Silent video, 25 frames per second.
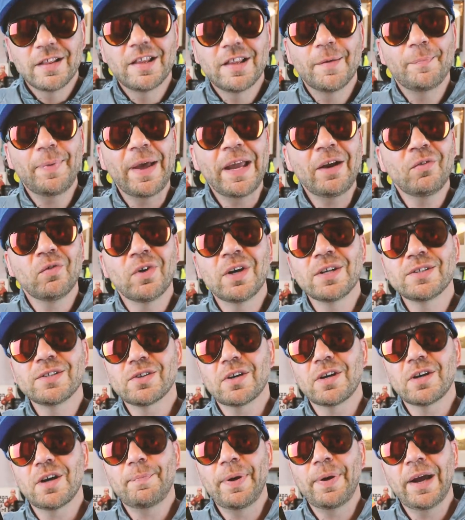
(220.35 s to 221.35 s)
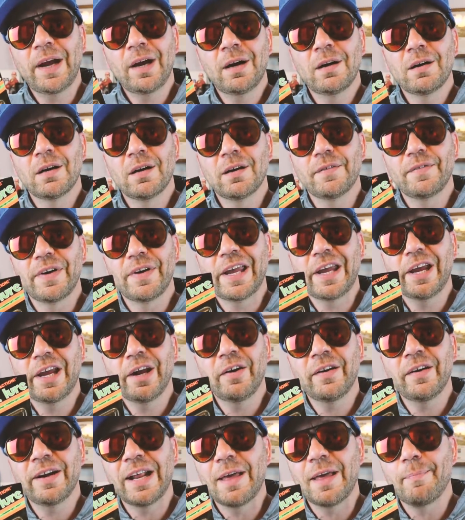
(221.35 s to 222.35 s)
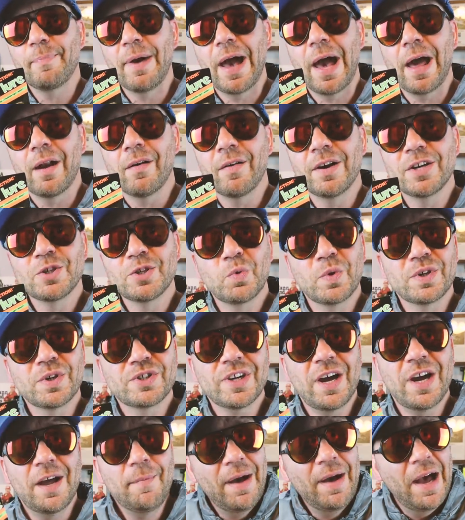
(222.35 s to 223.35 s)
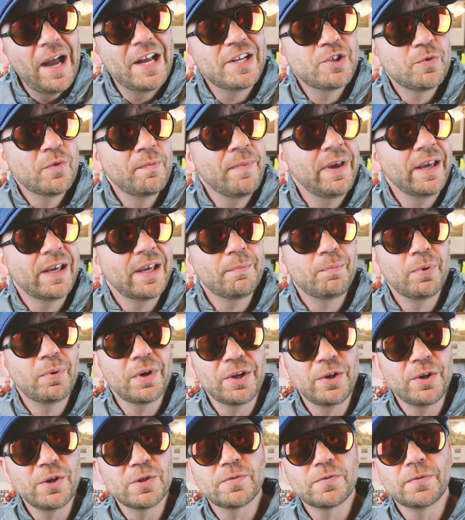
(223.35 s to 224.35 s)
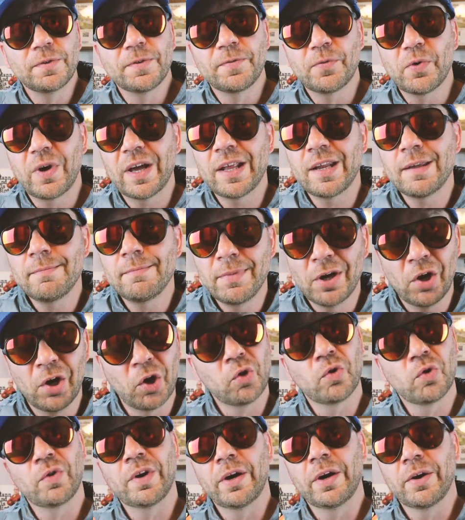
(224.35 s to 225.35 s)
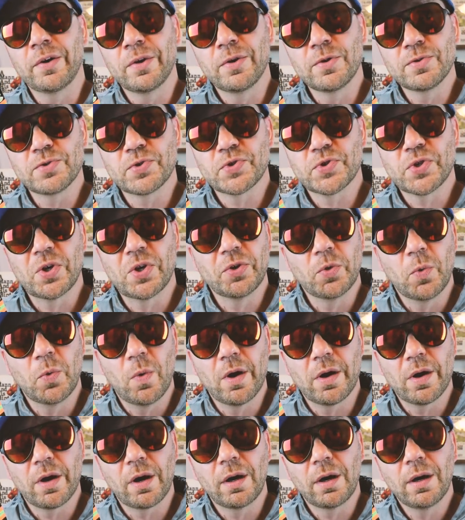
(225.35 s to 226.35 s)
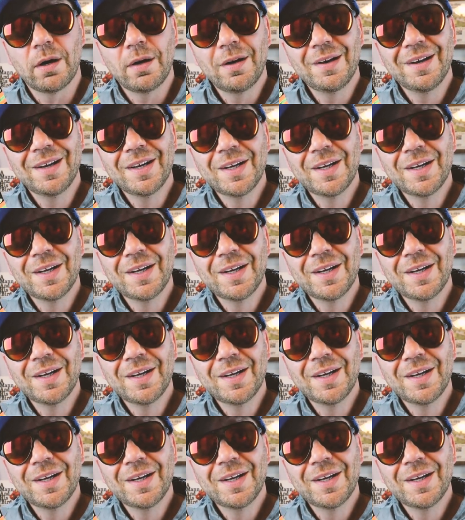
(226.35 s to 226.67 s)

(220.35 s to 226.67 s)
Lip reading: The bait runs on a pair of hearing aid batteries, which I imagine would make it pretty useful for any miracle ear users on the water.